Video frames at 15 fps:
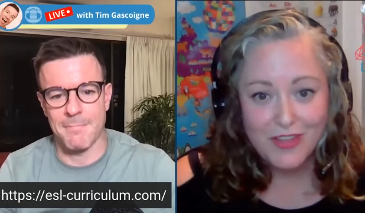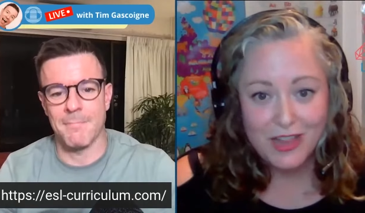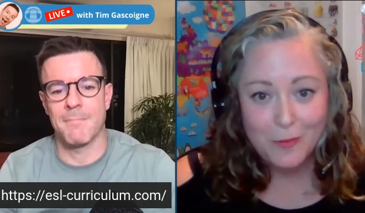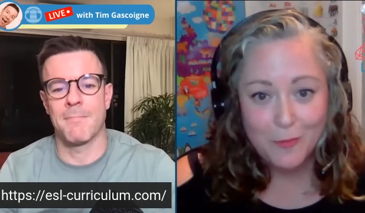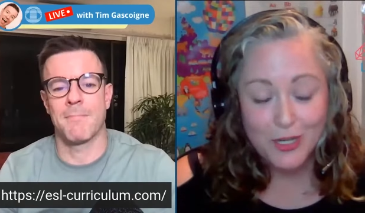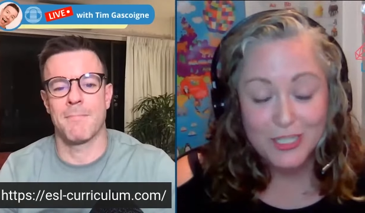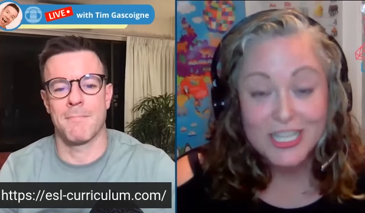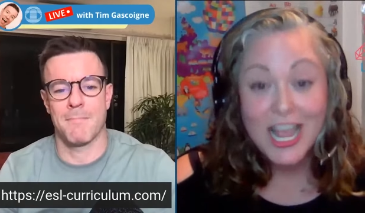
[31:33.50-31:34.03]
Speaker 1: mm.
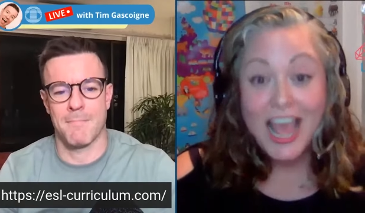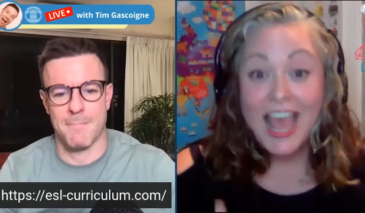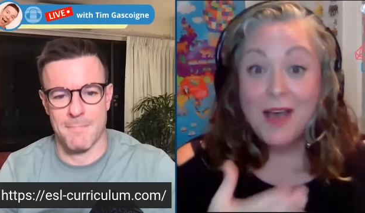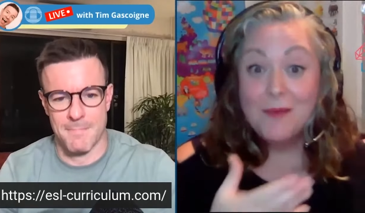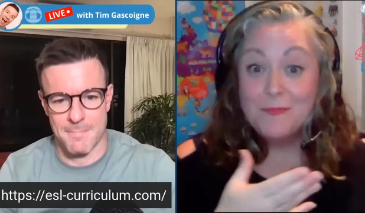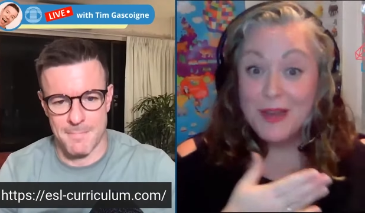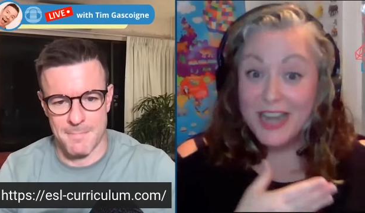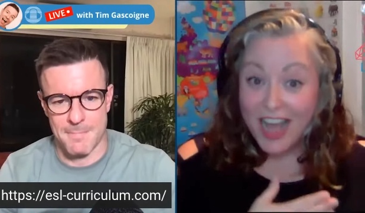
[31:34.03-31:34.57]
developers,
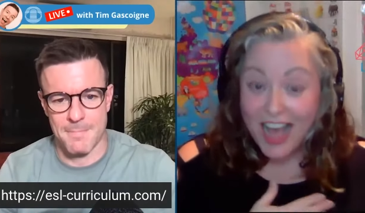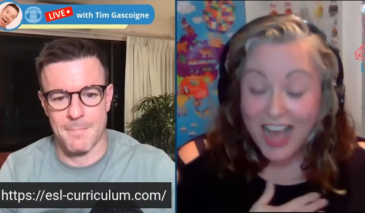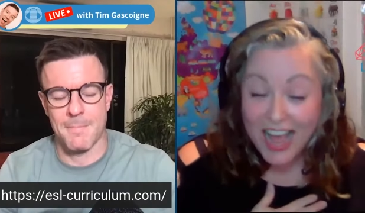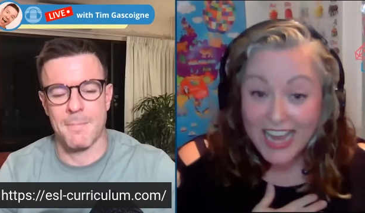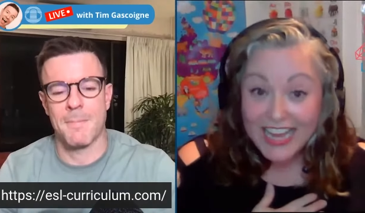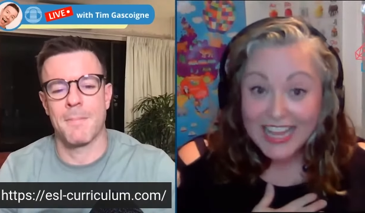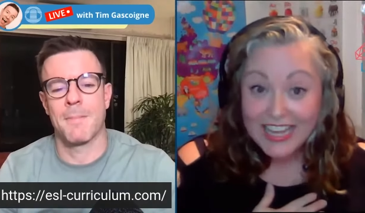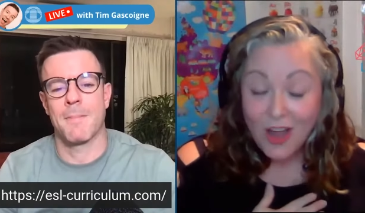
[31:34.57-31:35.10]
but
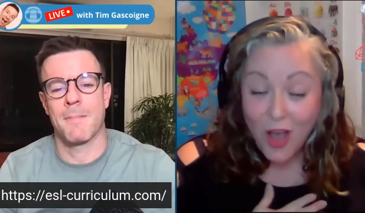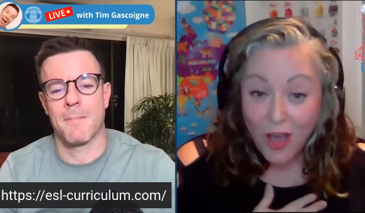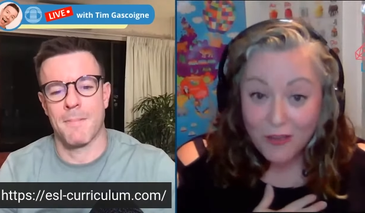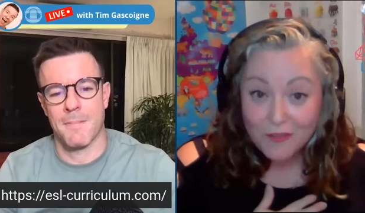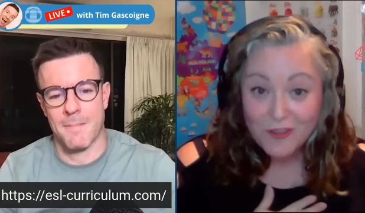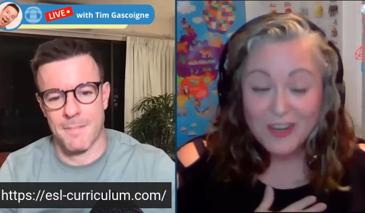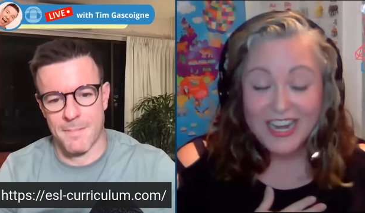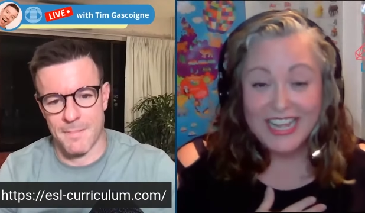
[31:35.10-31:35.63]
I can
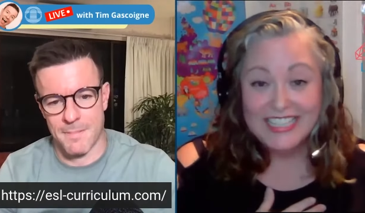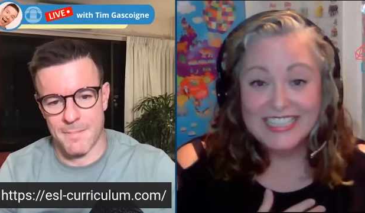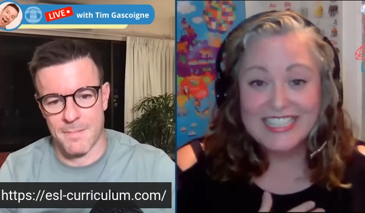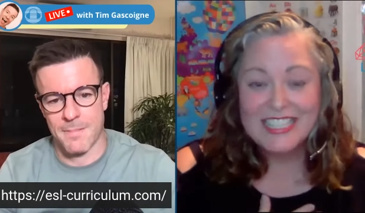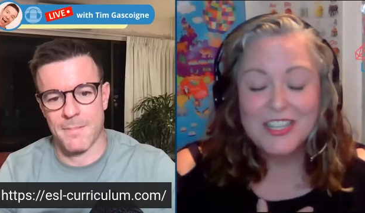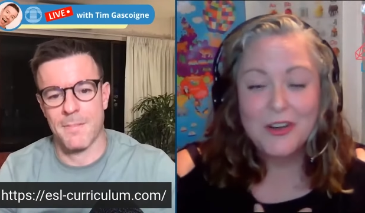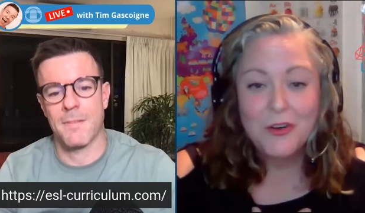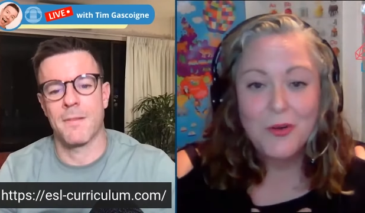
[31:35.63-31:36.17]
offer
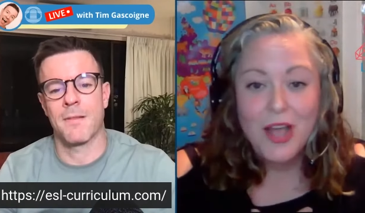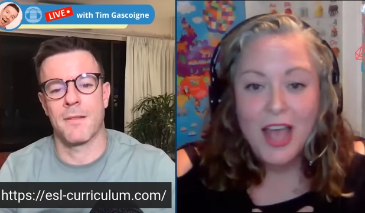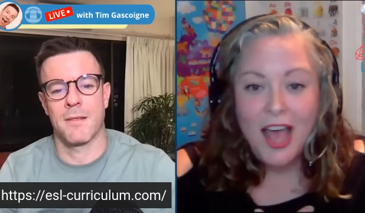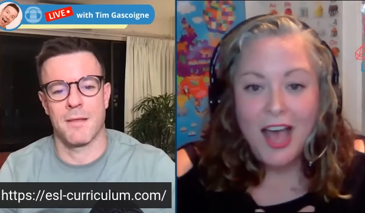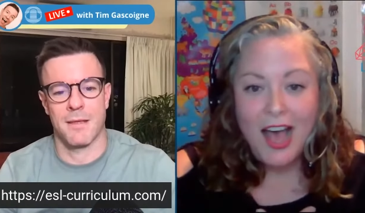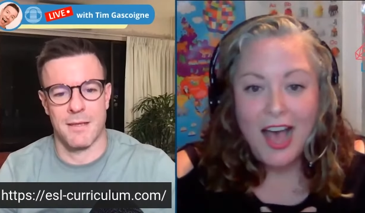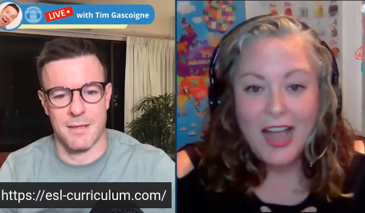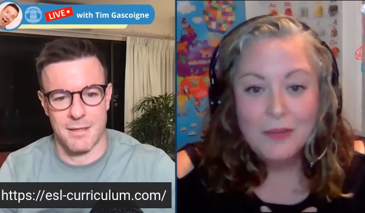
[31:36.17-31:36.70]
it. So
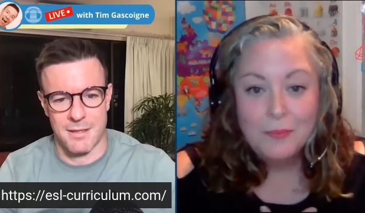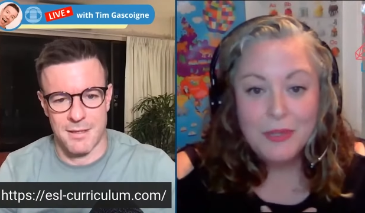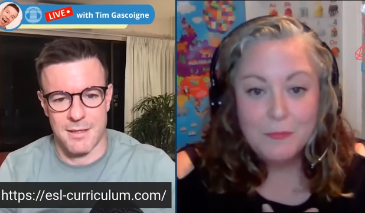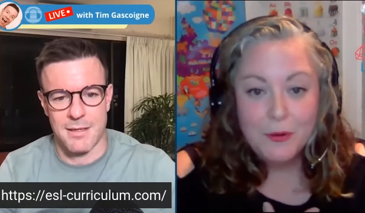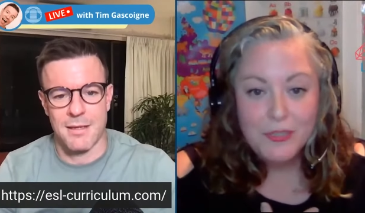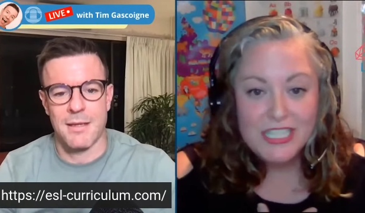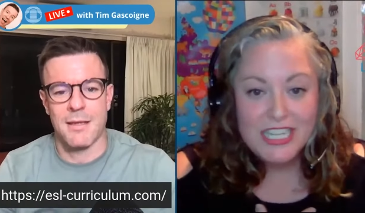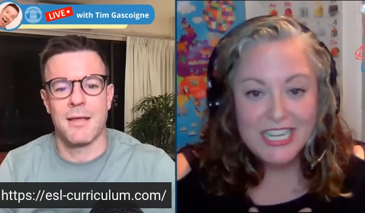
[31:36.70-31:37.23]
I'd
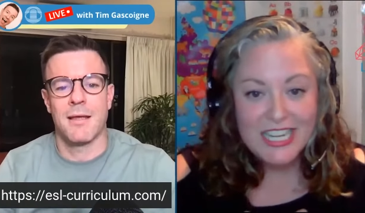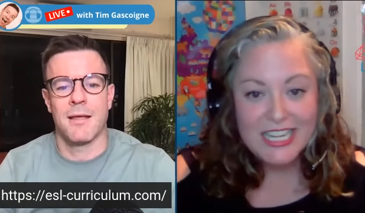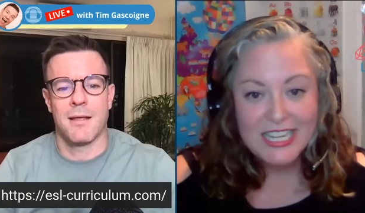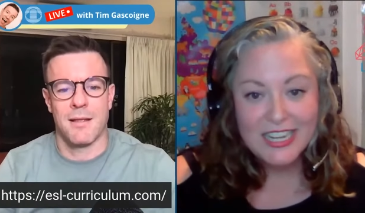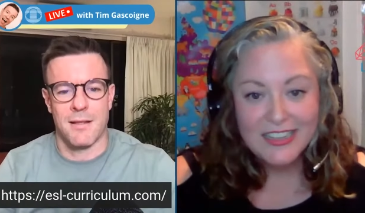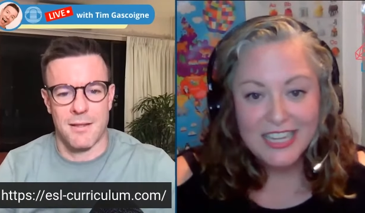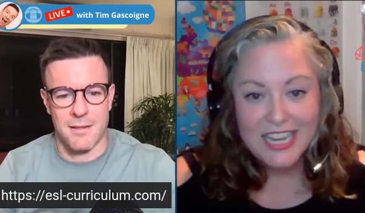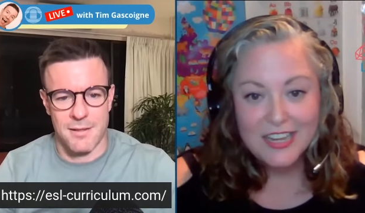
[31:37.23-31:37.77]
be
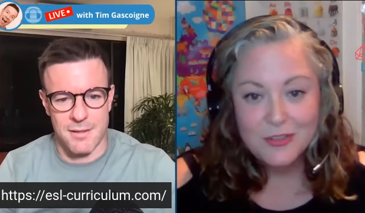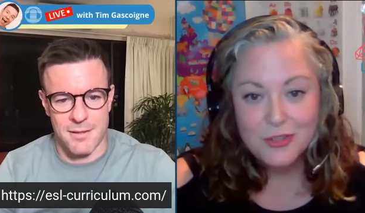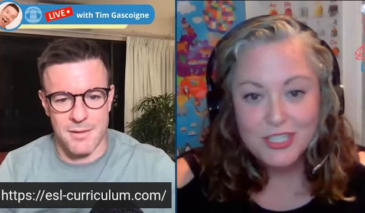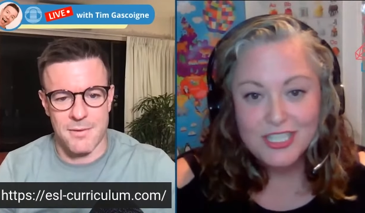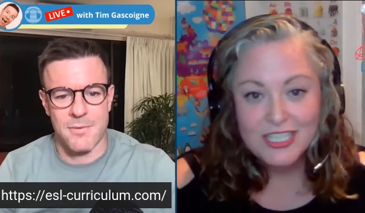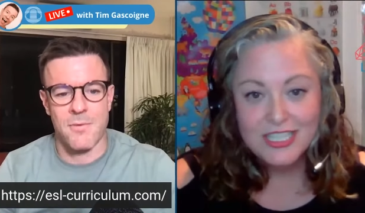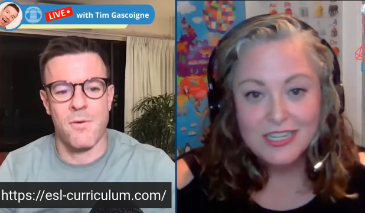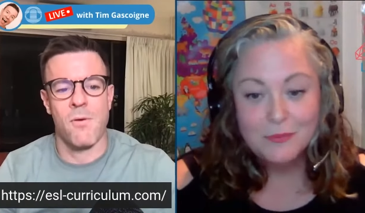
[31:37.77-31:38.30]
particularly
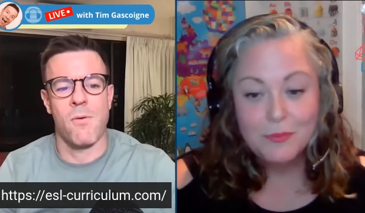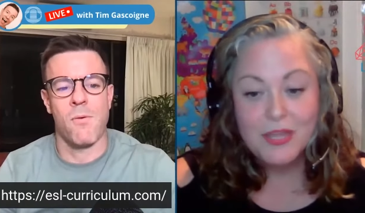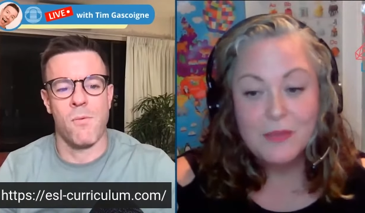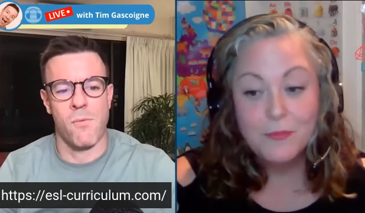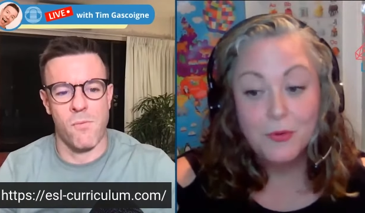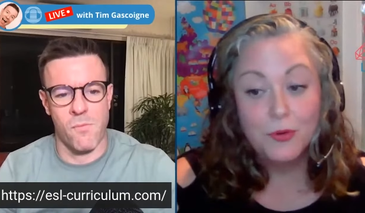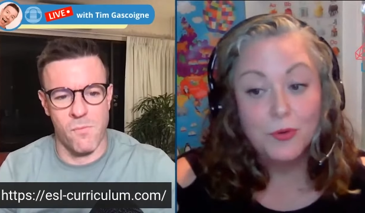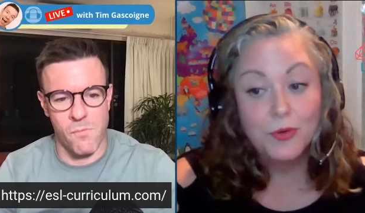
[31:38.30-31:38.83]
interested in
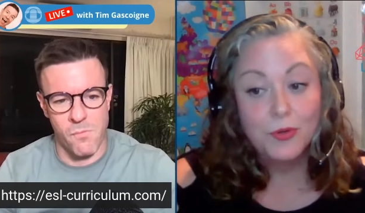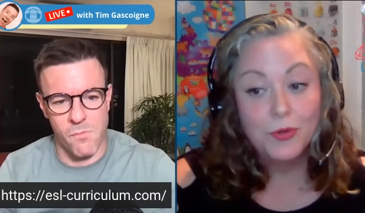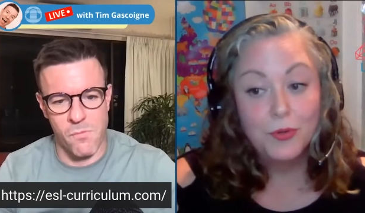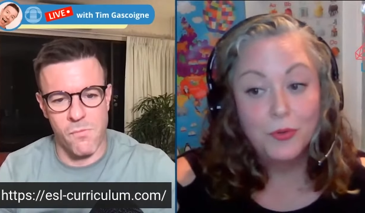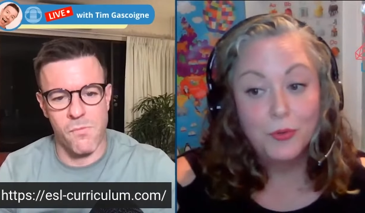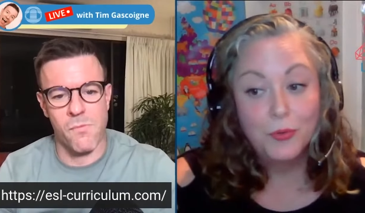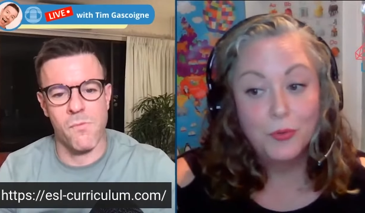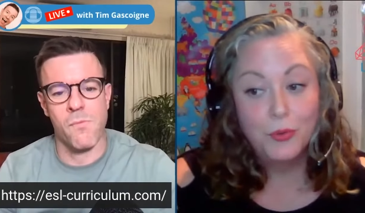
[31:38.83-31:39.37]
people
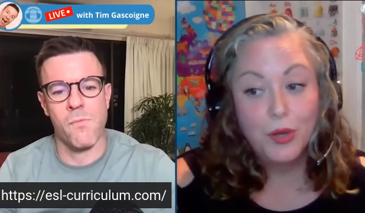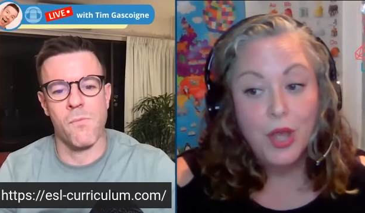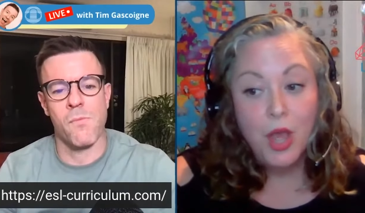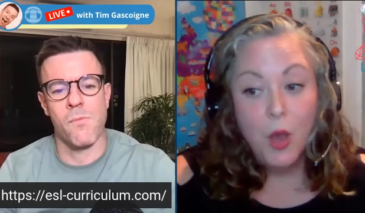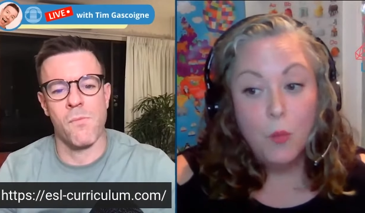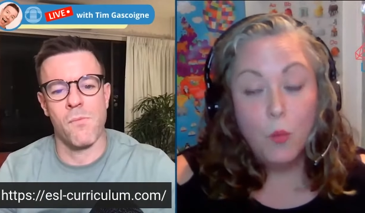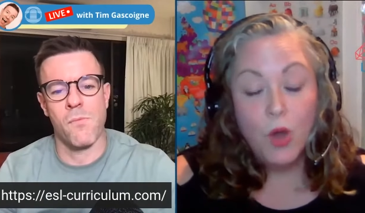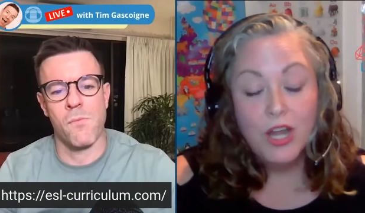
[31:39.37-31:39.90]
who
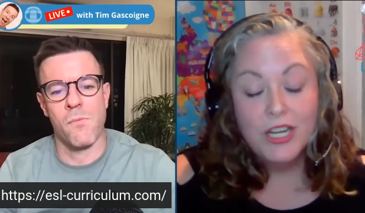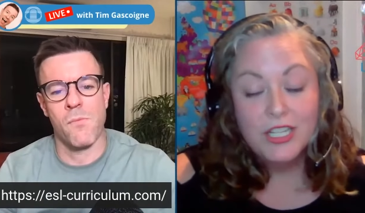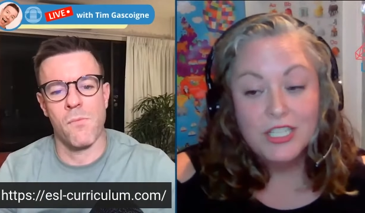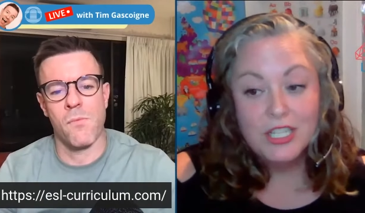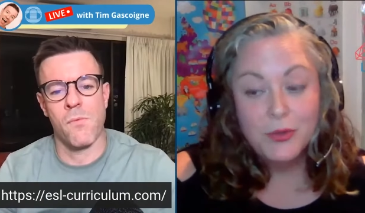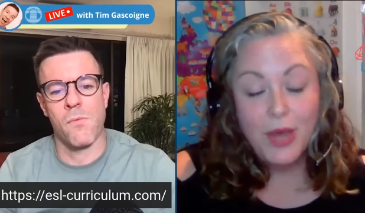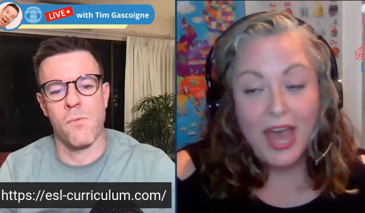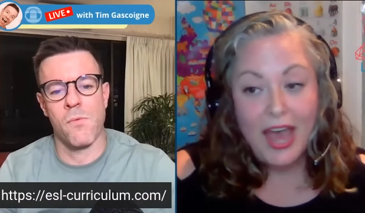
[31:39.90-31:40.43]

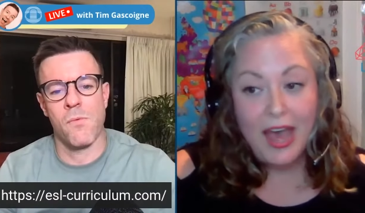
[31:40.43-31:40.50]
wanted to